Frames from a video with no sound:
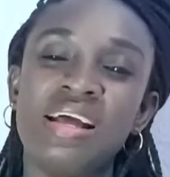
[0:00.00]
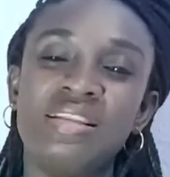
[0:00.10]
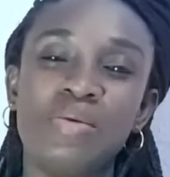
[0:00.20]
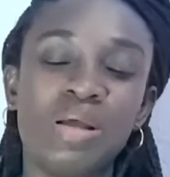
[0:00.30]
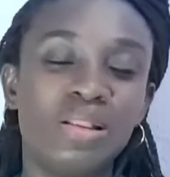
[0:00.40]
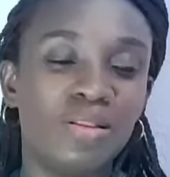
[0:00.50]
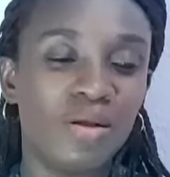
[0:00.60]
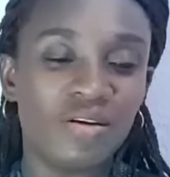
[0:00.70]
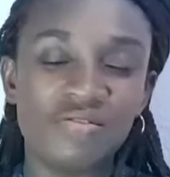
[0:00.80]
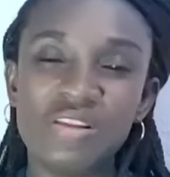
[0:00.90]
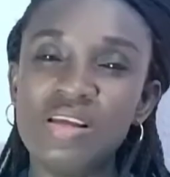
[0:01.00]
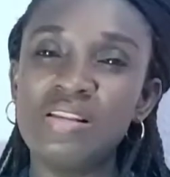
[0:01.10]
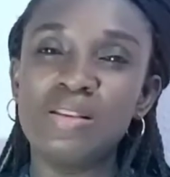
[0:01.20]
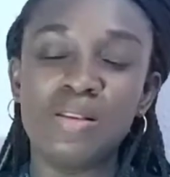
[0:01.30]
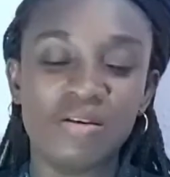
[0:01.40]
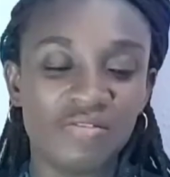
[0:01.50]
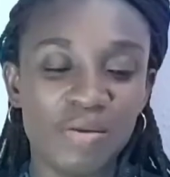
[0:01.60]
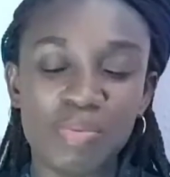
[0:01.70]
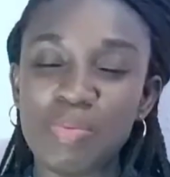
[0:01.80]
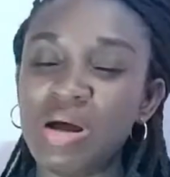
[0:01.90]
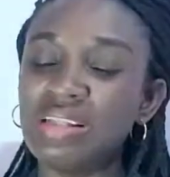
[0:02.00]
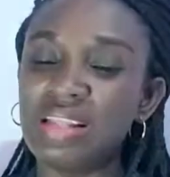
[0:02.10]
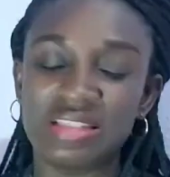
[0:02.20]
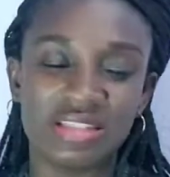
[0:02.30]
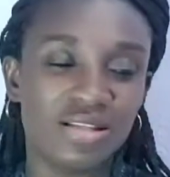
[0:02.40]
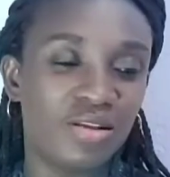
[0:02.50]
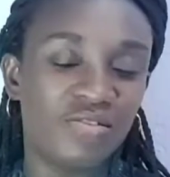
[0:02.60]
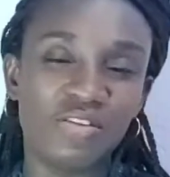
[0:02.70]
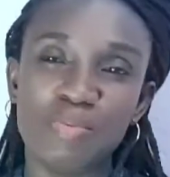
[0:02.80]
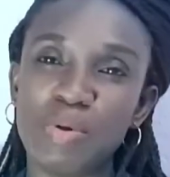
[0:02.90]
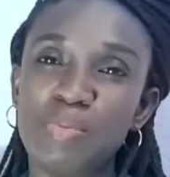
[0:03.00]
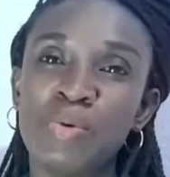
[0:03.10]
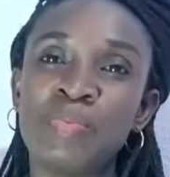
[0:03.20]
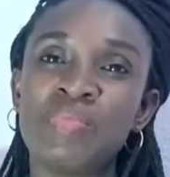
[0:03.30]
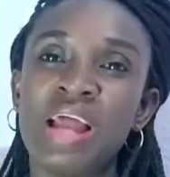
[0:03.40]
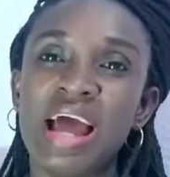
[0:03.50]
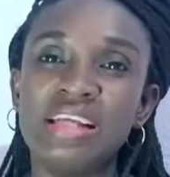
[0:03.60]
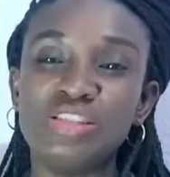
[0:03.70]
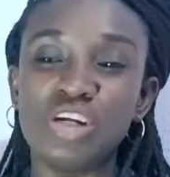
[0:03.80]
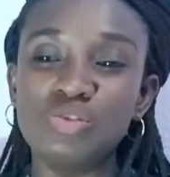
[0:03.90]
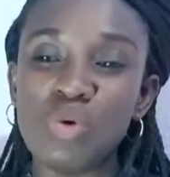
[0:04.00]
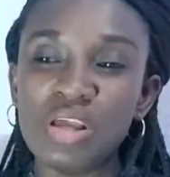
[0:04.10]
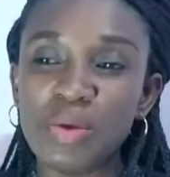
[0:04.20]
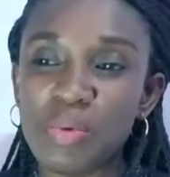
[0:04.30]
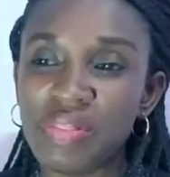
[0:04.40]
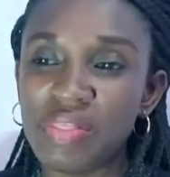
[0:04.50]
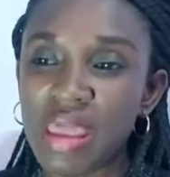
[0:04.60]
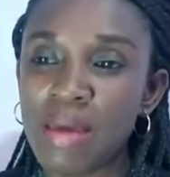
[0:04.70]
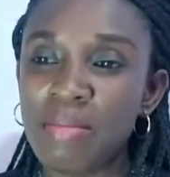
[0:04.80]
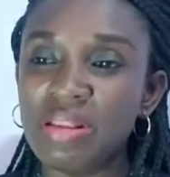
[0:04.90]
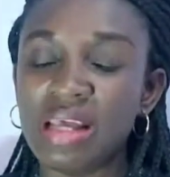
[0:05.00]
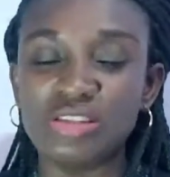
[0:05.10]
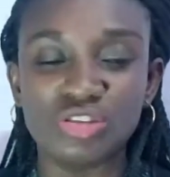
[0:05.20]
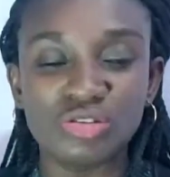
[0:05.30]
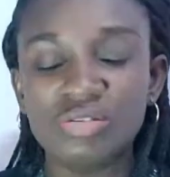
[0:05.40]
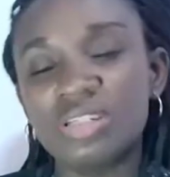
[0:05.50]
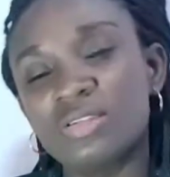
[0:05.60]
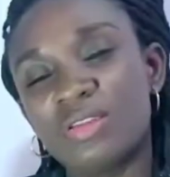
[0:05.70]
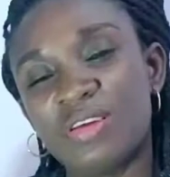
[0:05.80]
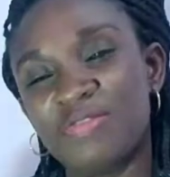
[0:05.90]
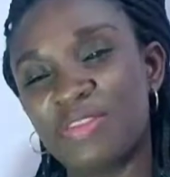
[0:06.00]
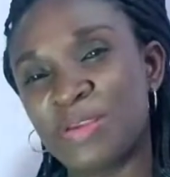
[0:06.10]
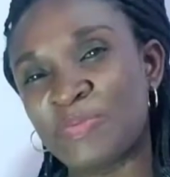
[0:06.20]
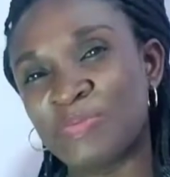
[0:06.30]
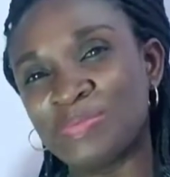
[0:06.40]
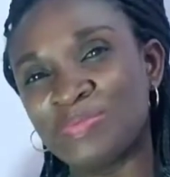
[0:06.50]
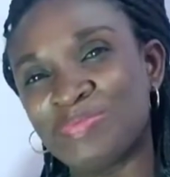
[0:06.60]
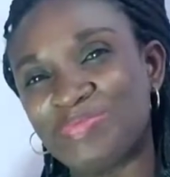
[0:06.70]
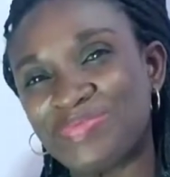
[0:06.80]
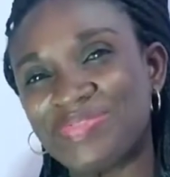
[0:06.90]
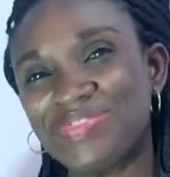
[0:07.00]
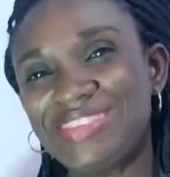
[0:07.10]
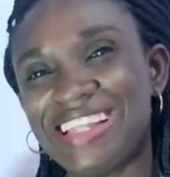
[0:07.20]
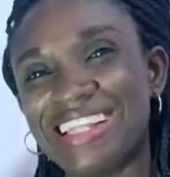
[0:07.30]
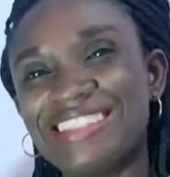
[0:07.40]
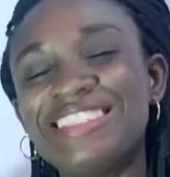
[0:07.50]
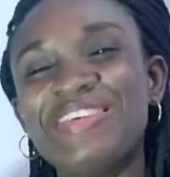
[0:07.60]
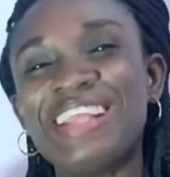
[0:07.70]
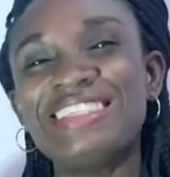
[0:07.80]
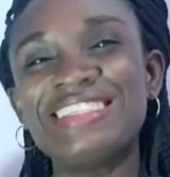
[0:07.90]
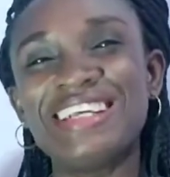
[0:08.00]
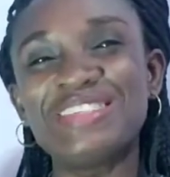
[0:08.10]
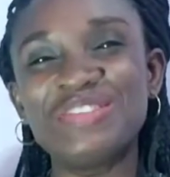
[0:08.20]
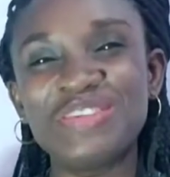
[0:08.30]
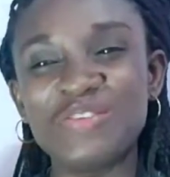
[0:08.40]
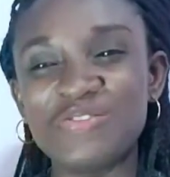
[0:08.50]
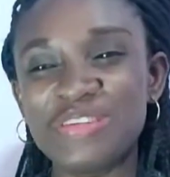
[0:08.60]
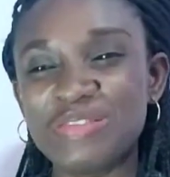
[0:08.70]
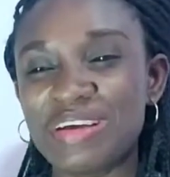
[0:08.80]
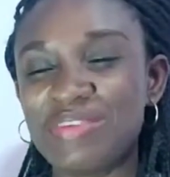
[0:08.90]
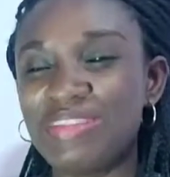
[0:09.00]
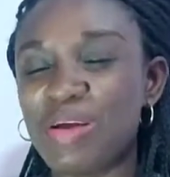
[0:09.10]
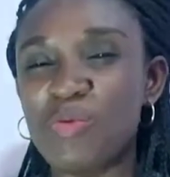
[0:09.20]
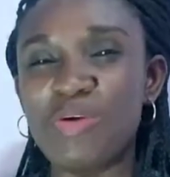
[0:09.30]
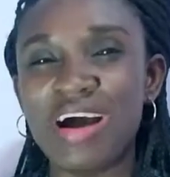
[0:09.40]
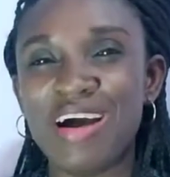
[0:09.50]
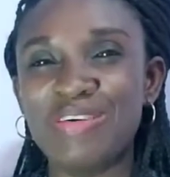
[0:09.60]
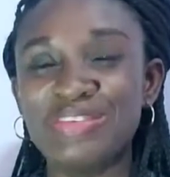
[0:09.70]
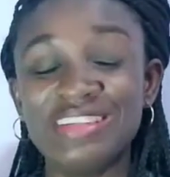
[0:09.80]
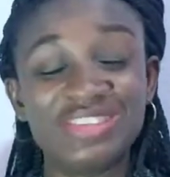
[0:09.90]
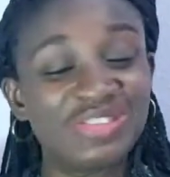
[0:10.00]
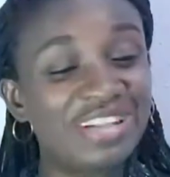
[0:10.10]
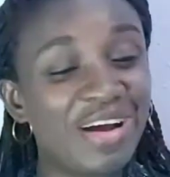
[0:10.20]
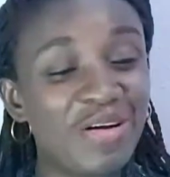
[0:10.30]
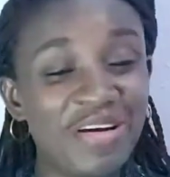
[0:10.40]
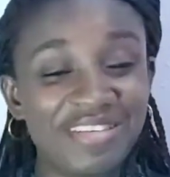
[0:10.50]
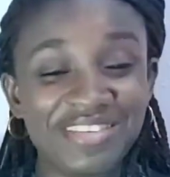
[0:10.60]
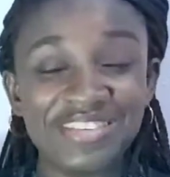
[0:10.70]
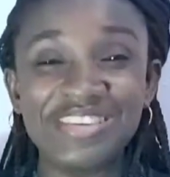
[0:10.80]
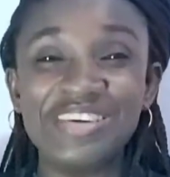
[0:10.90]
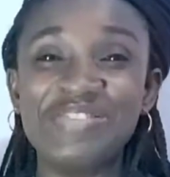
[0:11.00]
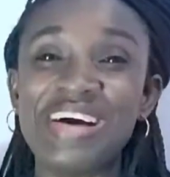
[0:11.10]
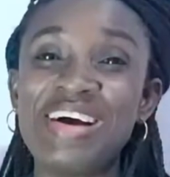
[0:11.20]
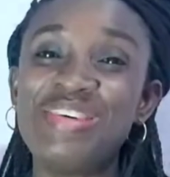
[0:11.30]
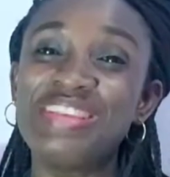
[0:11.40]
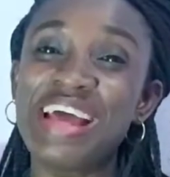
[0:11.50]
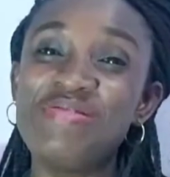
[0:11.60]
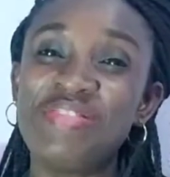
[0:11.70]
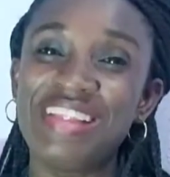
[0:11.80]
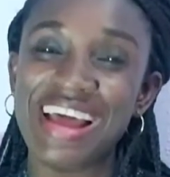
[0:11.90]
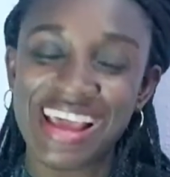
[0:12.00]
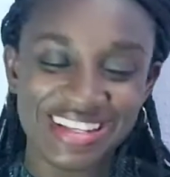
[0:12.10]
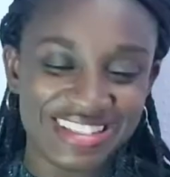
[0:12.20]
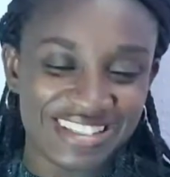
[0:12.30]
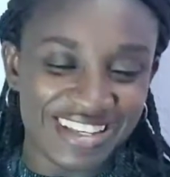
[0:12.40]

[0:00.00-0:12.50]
They were lovely, lovely people, and are still lovely people. I enjoyed working with them, their children, so lovely. Today when I see their children on Facebook, I'm like, wow, these children are all grown up, how time flies.